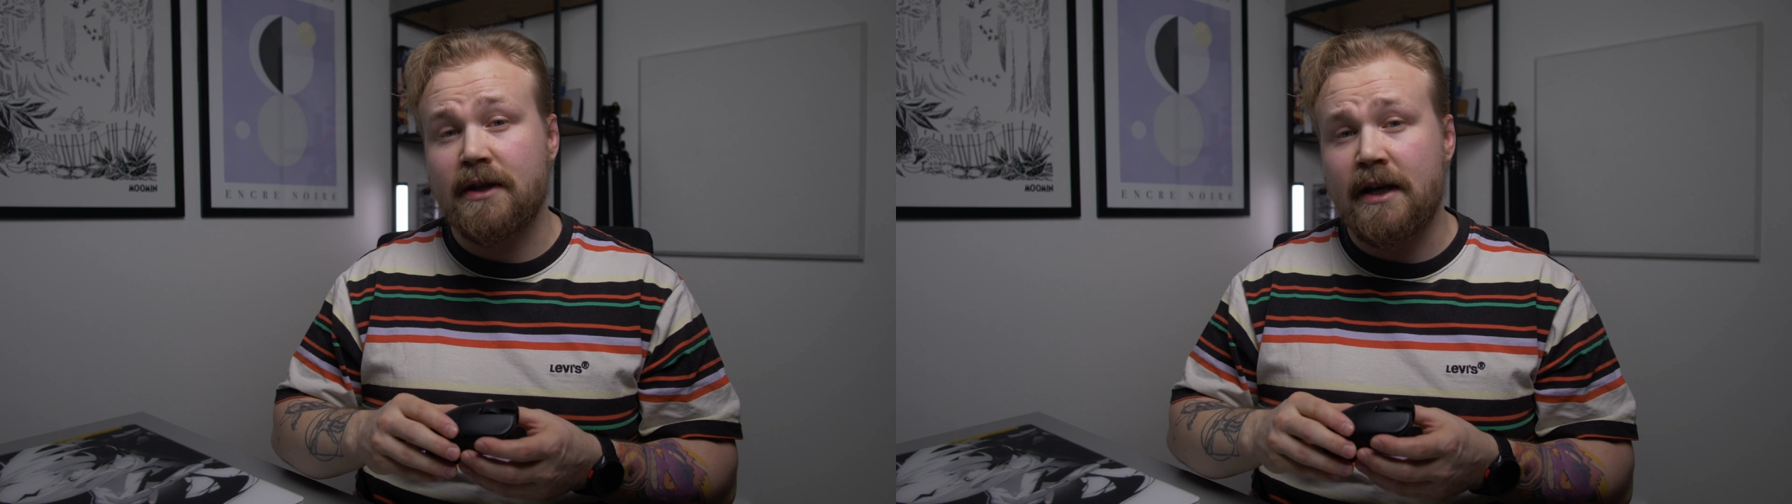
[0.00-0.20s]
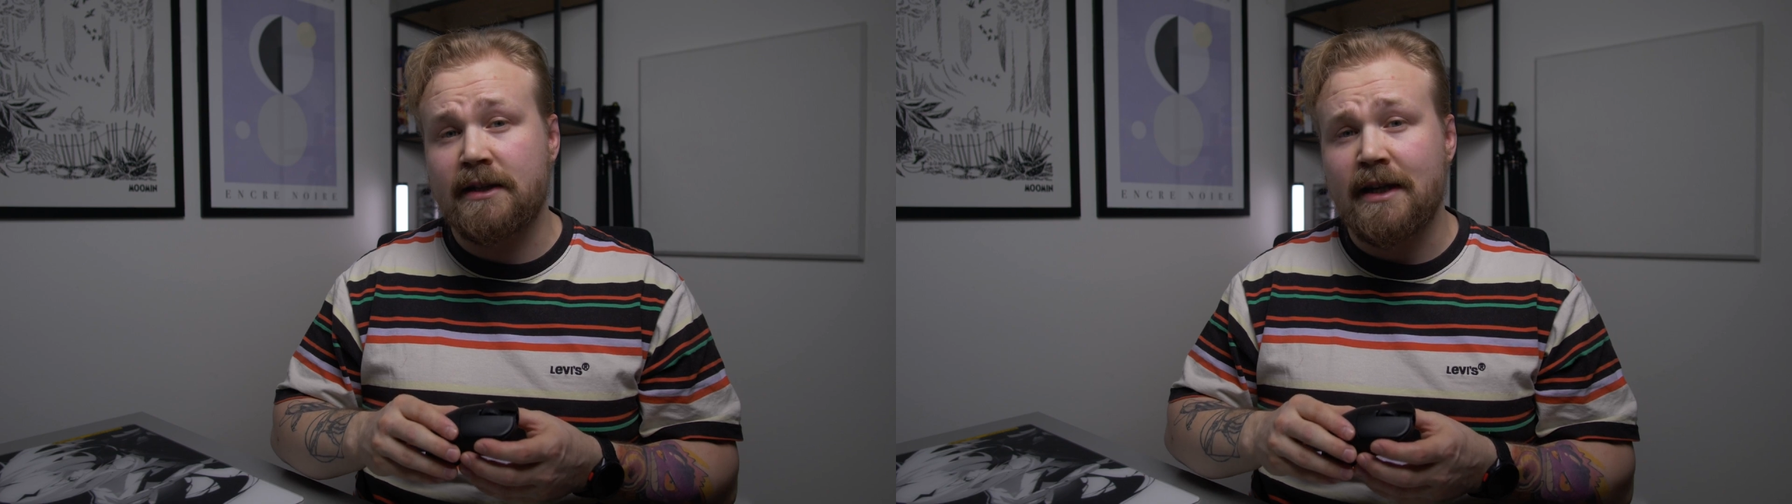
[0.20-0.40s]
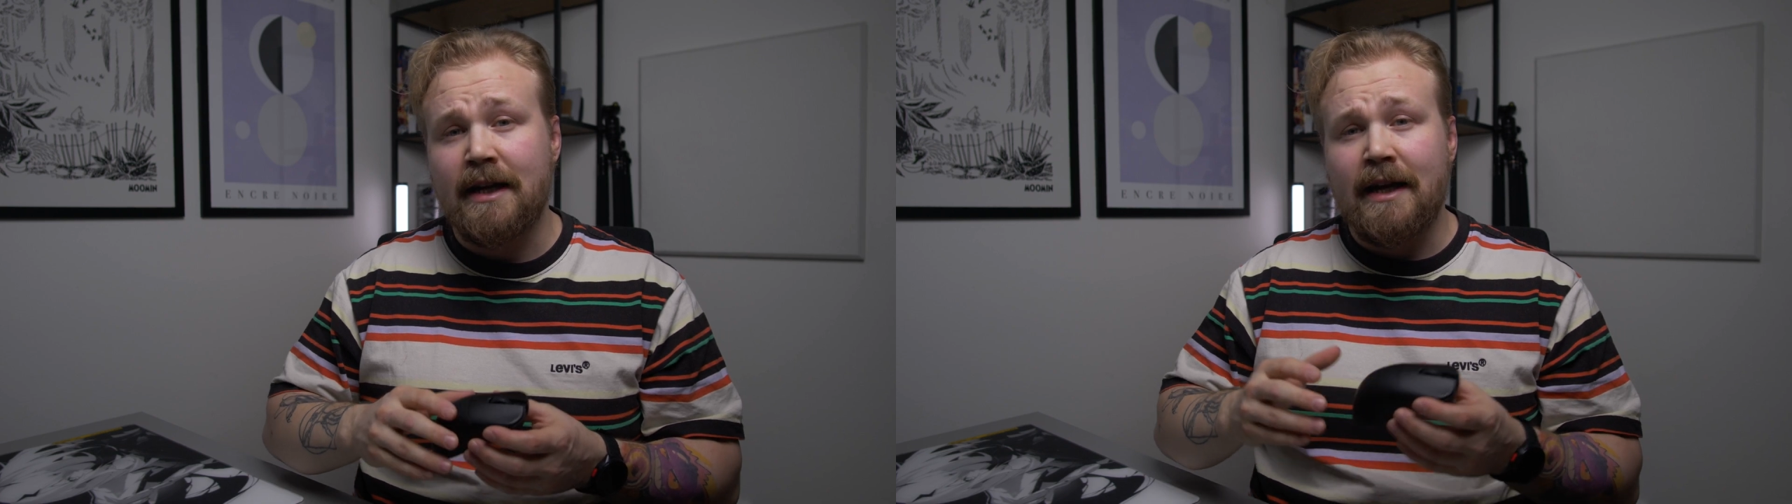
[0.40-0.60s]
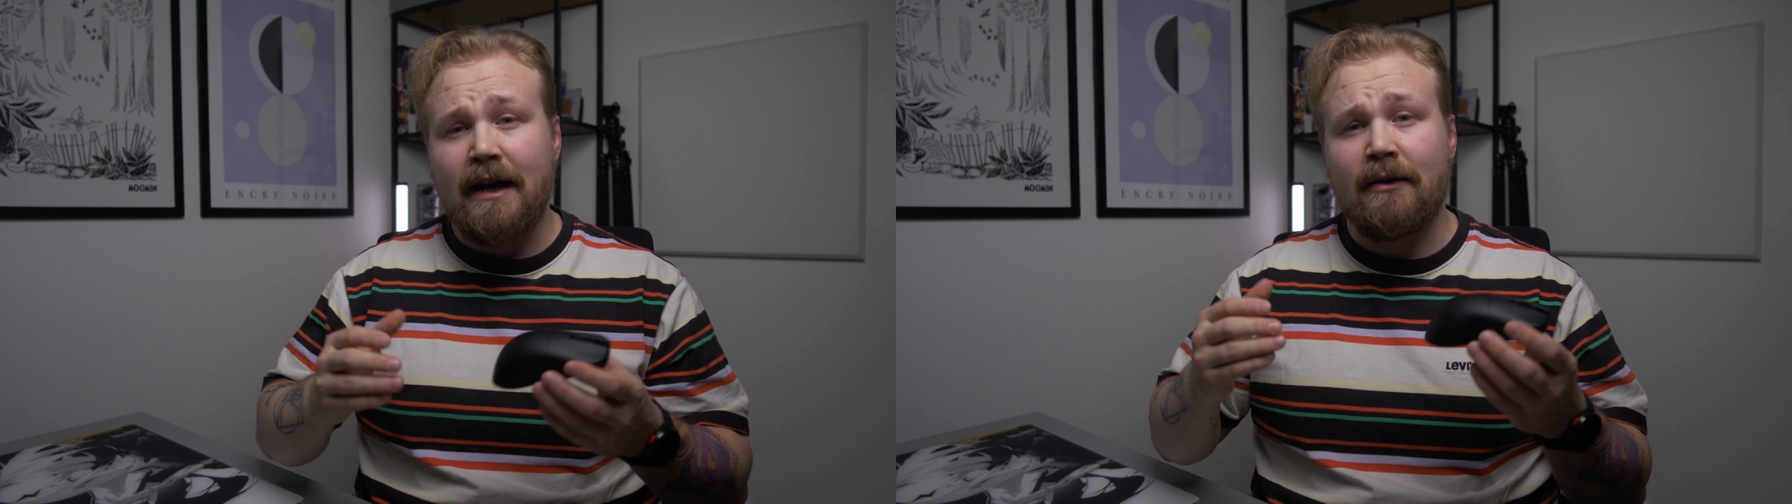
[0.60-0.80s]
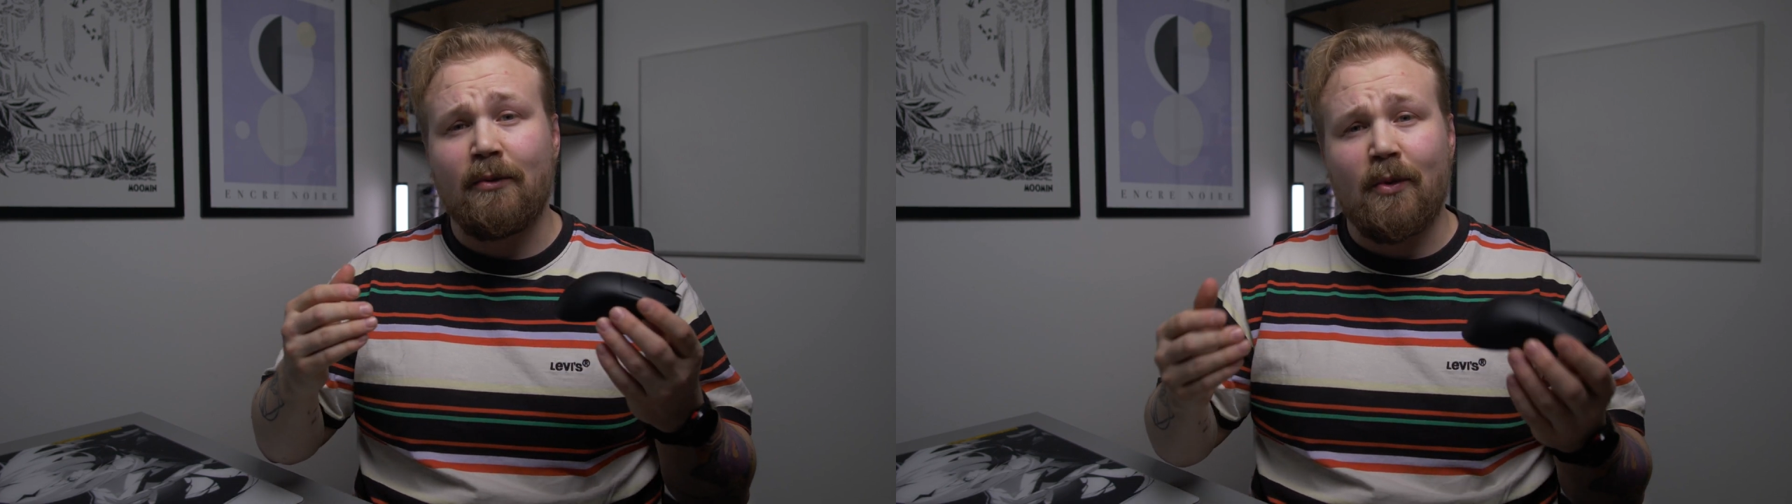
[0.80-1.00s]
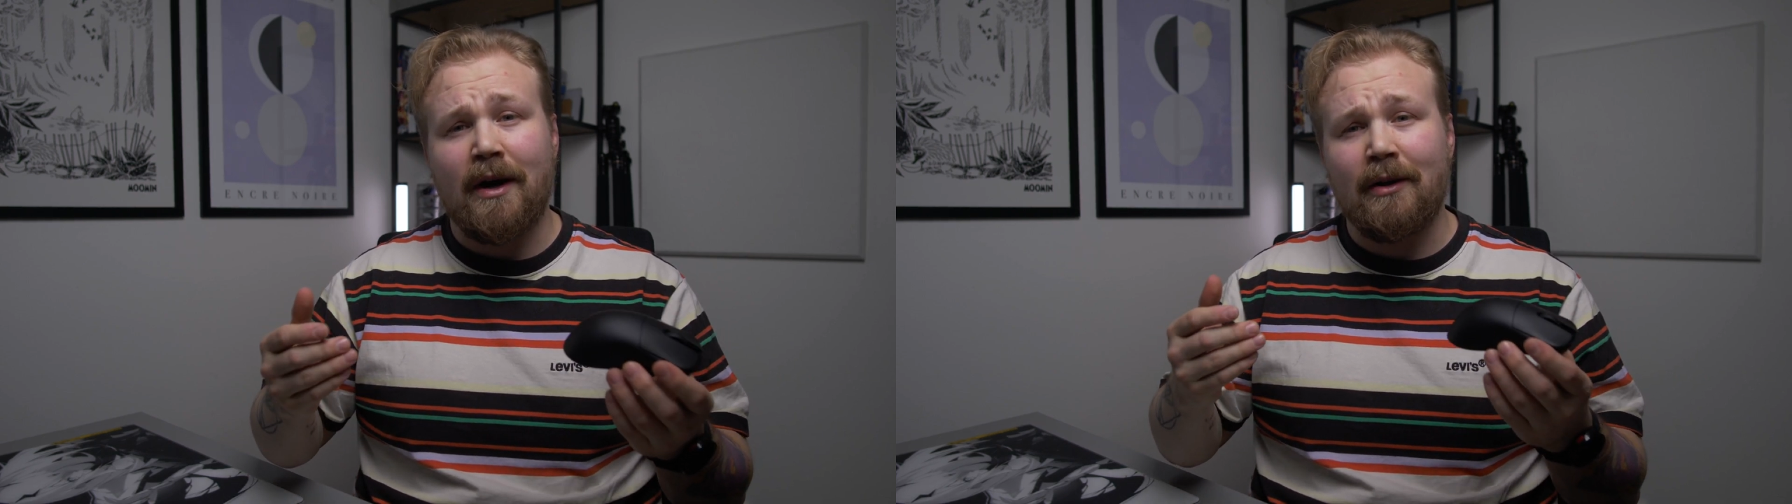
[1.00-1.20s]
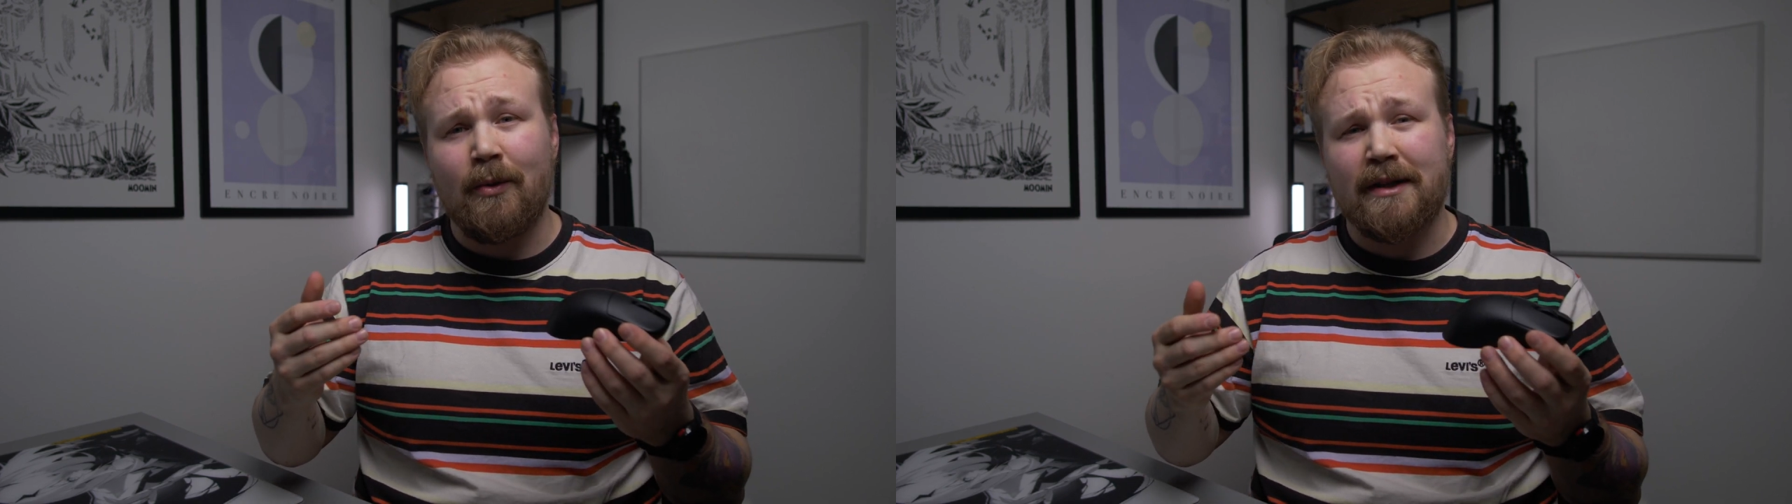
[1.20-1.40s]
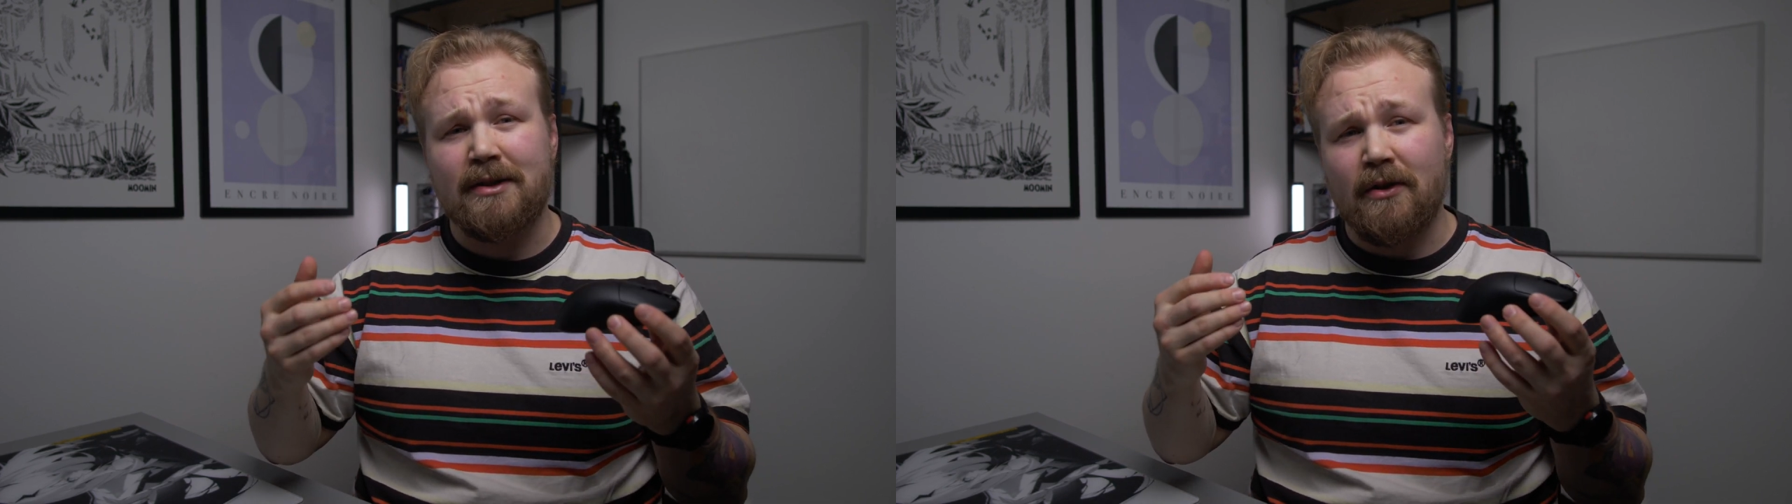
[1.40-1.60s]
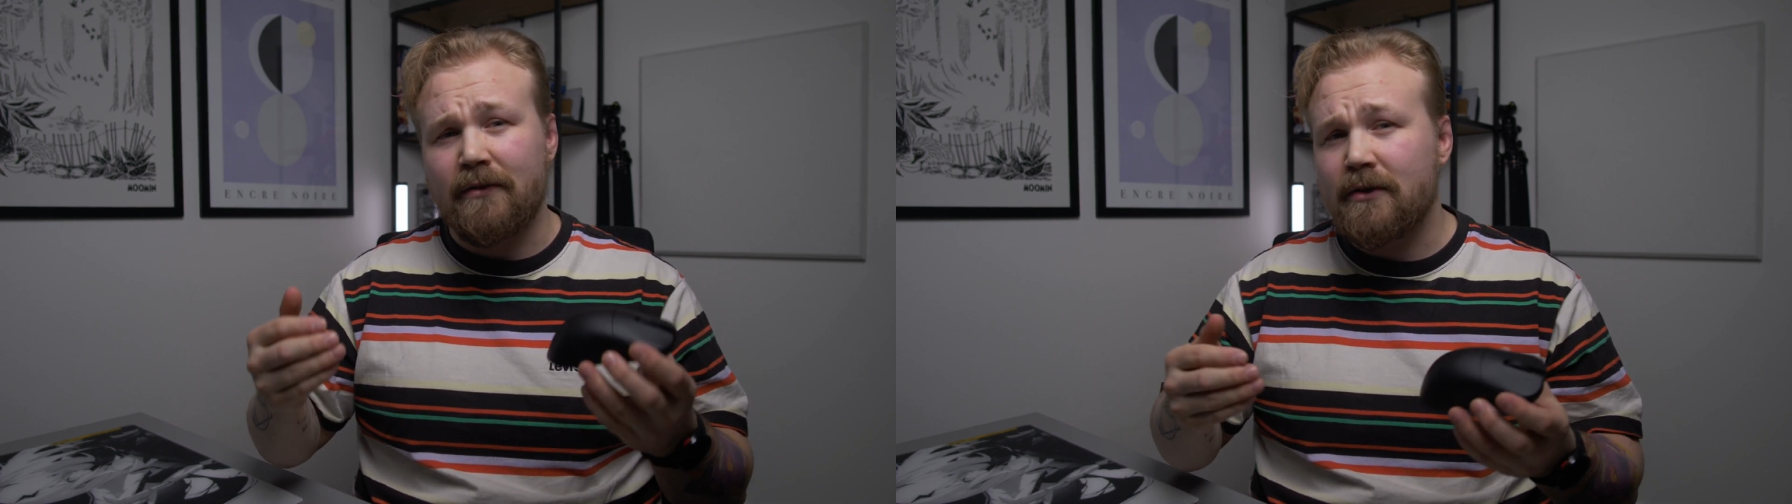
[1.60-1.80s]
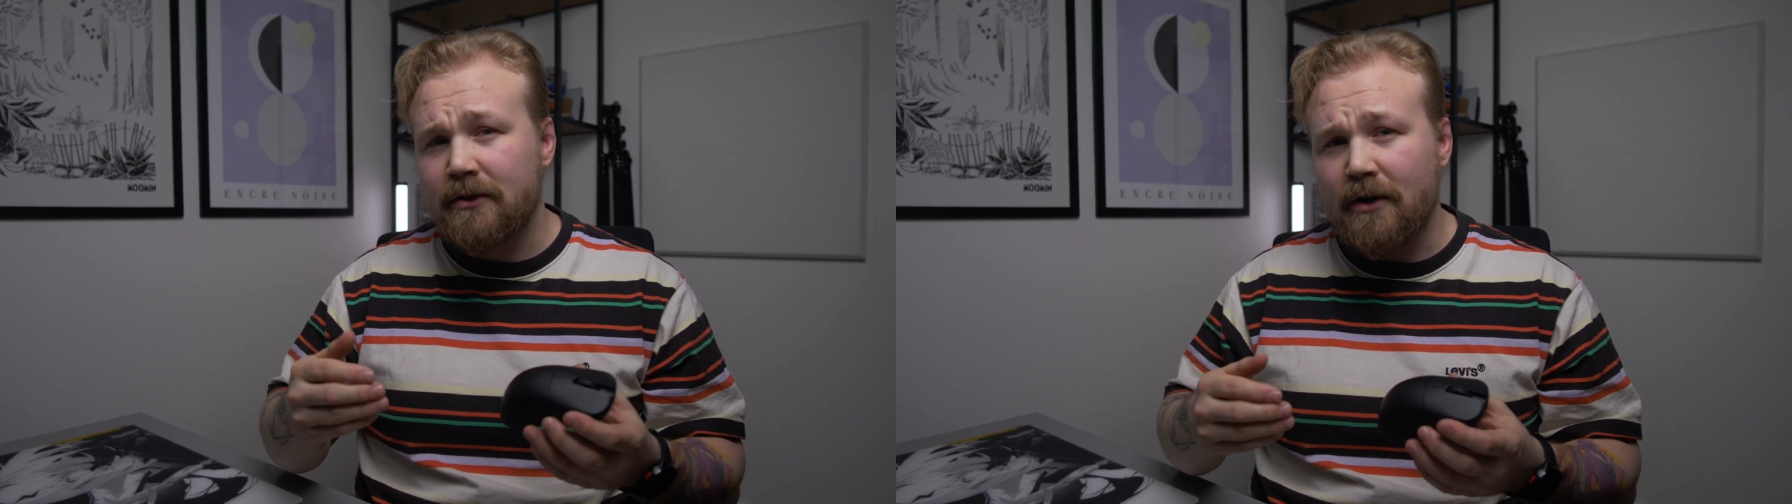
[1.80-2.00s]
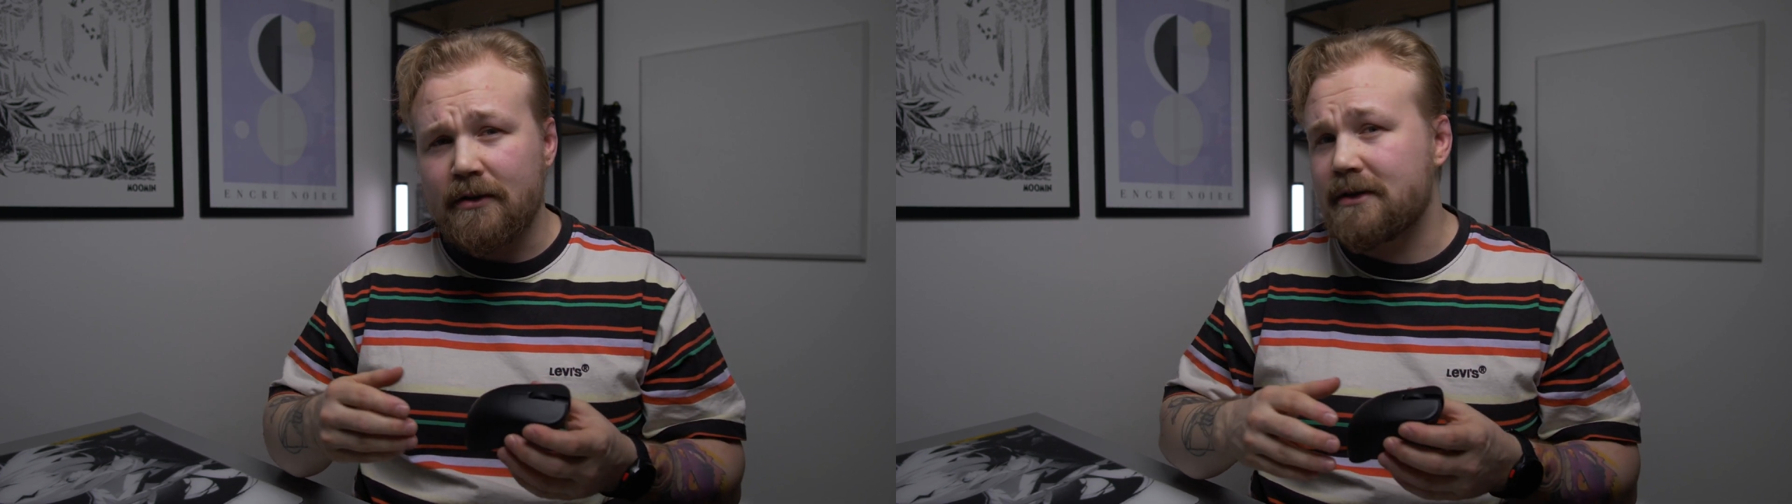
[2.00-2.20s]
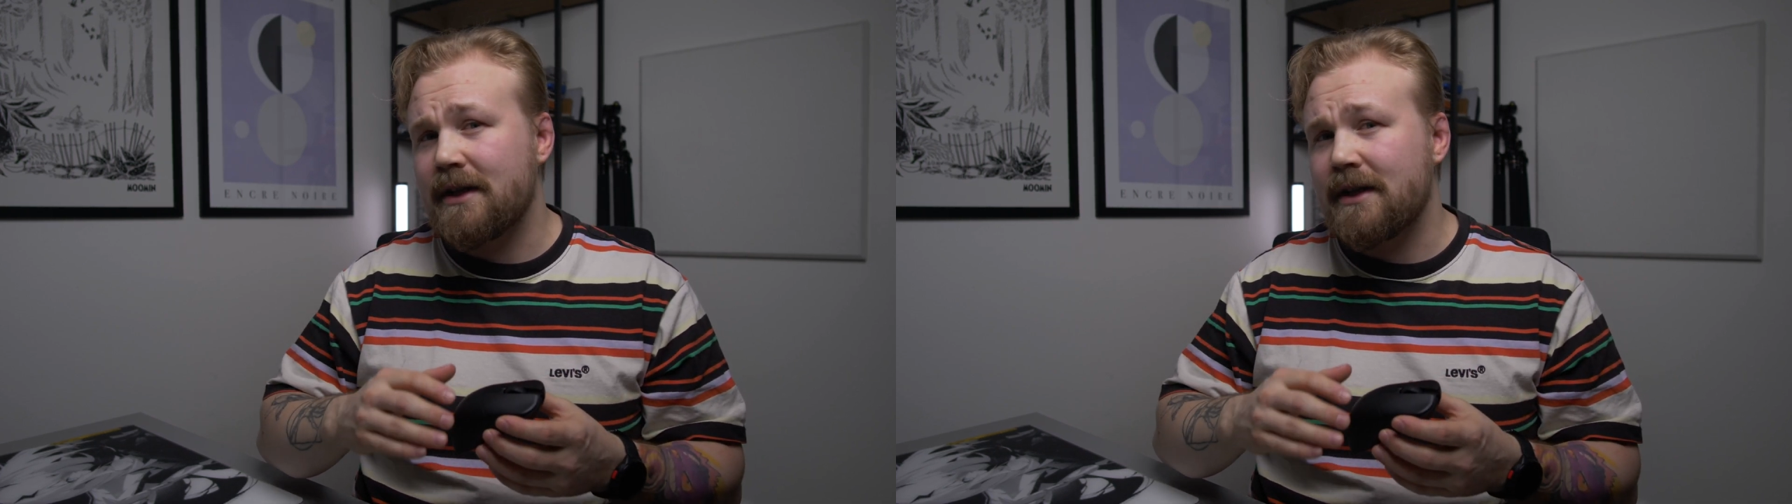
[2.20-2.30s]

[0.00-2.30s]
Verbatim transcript: scales, and while with softer dots